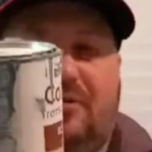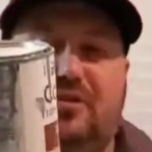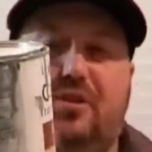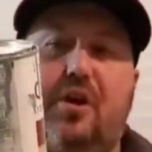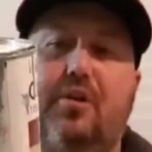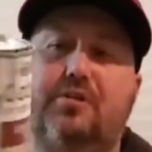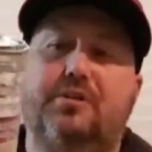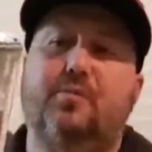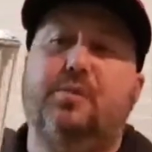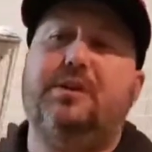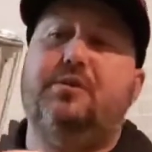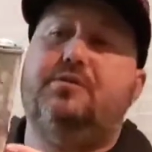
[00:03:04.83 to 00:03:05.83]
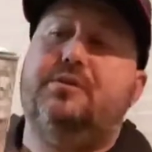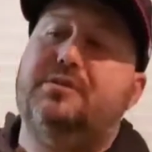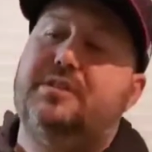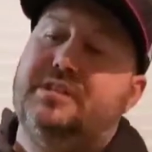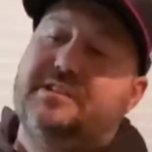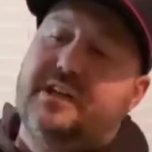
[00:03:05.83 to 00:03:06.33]
your colors, and we used the
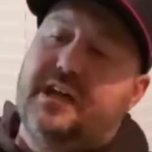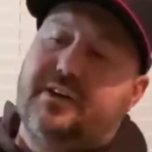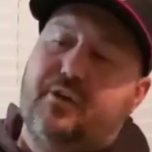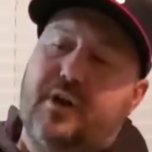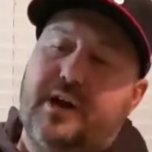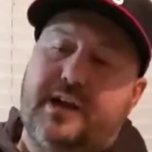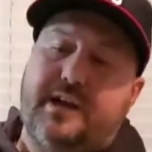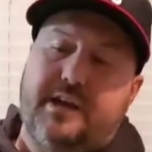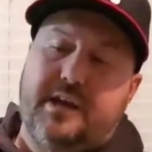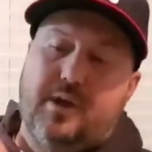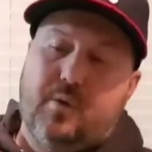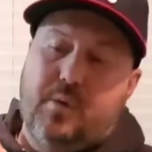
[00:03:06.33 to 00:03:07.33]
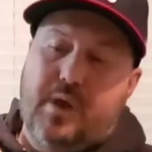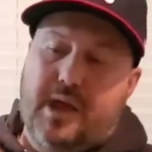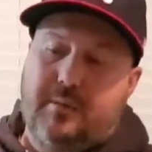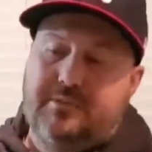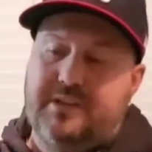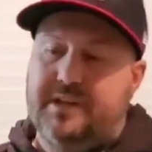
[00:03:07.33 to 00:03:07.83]
Seaside Gray. We had
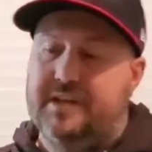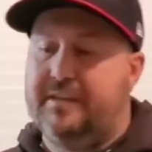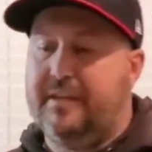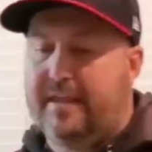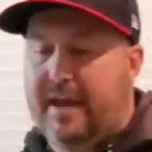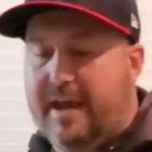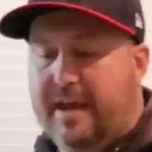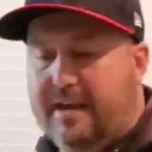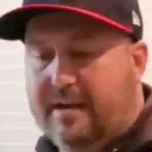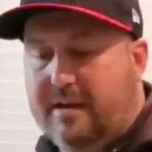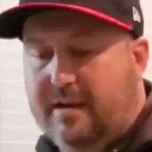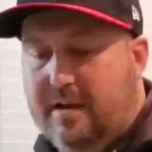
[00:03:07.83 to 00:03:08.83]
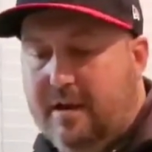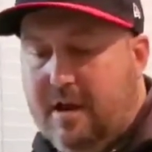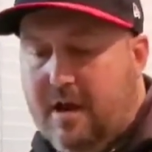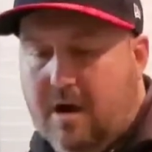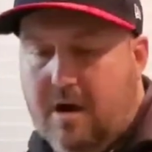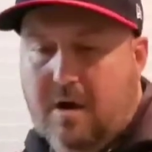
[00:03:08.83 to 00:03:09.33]
them tinted to that.
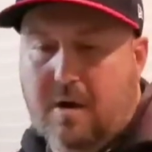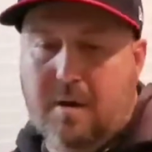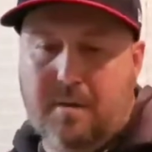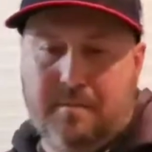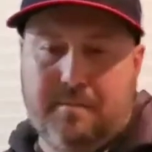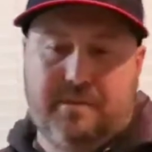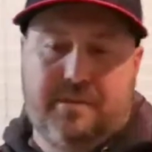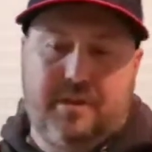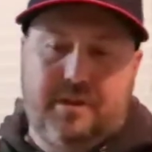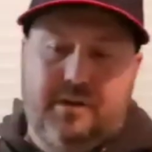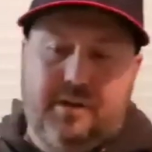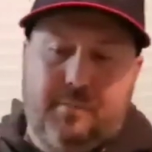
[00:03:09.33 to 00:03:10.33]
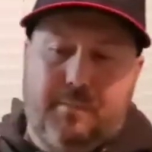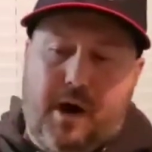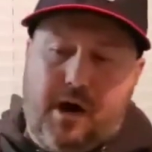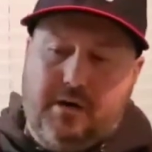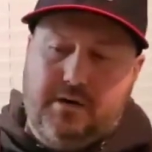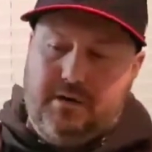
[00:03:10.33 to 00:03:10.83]
Then
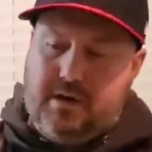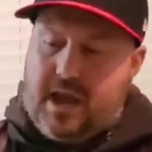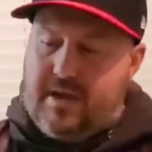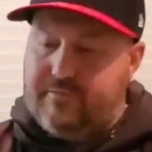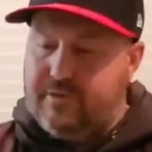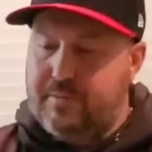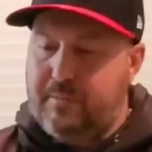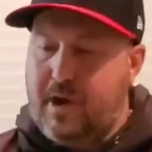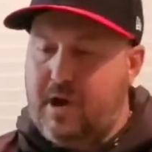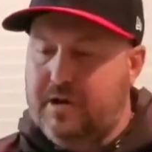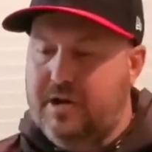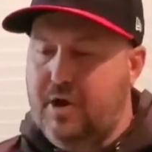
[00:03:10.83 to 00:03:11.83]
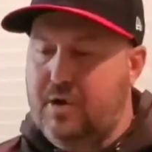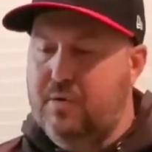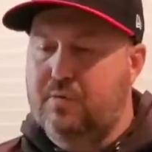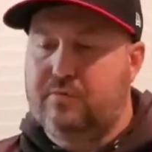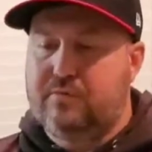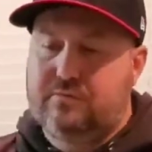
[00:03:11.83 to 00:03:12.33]
after the bond
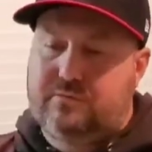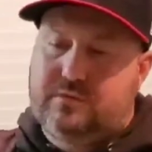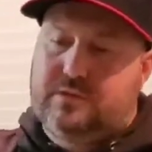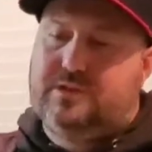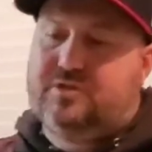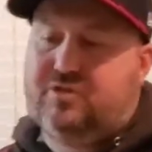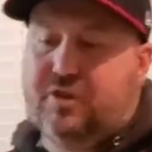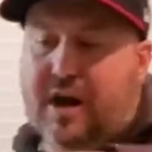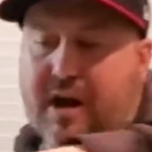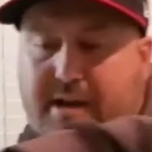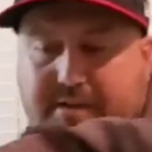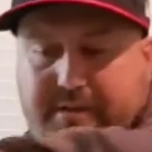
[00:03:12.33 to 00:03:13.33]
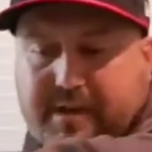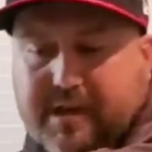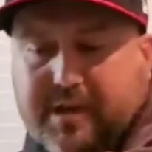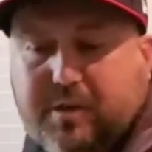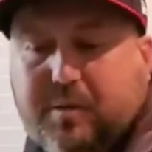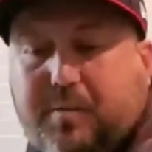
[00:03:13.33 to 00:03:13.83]
coat is dried,
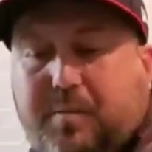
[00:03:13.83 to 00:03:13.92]
then you